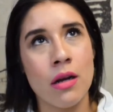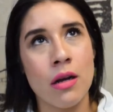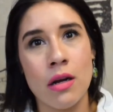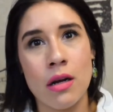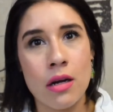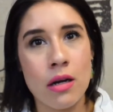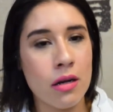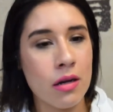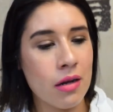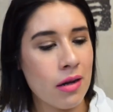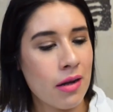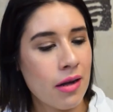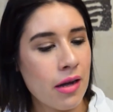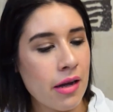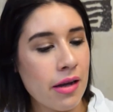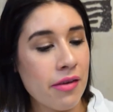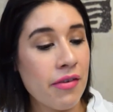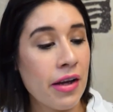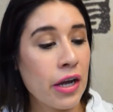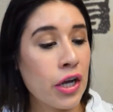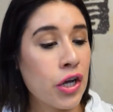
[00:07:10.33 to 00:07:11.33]

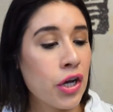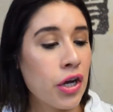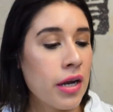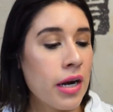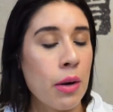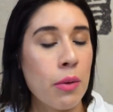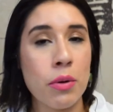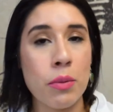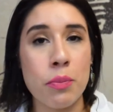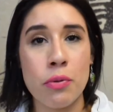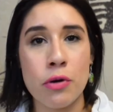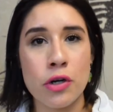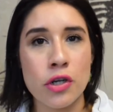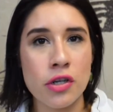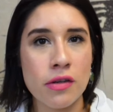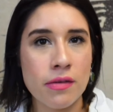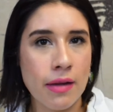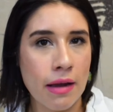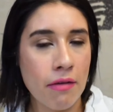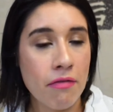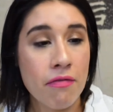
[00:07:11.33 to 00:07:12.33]
if I could, I would
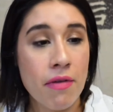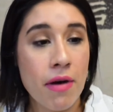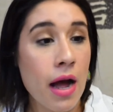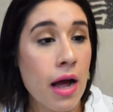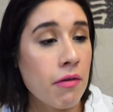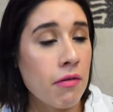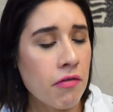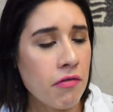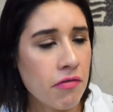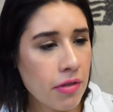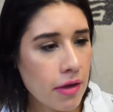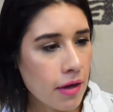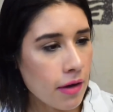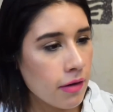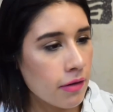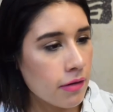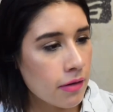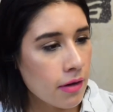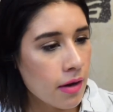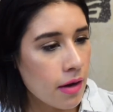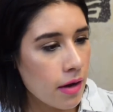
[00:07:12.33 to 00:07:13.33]
purchase like 5 of
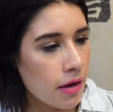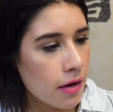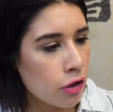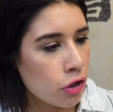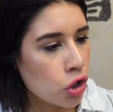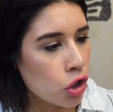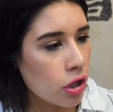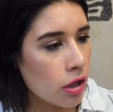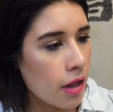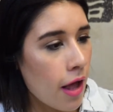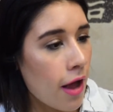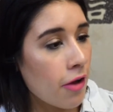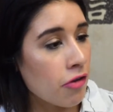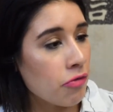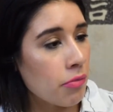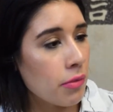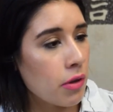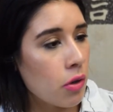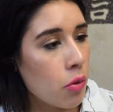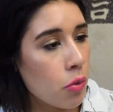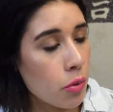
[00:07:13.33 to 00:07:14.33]
these. It should last
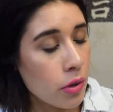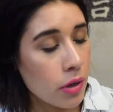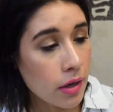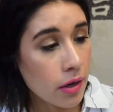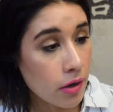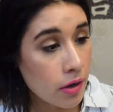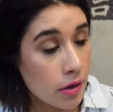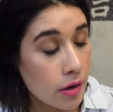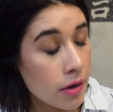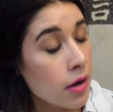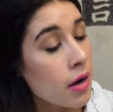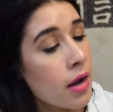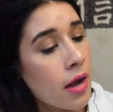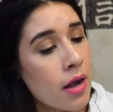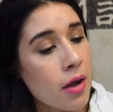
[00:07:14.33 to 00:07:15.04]
me the whole year.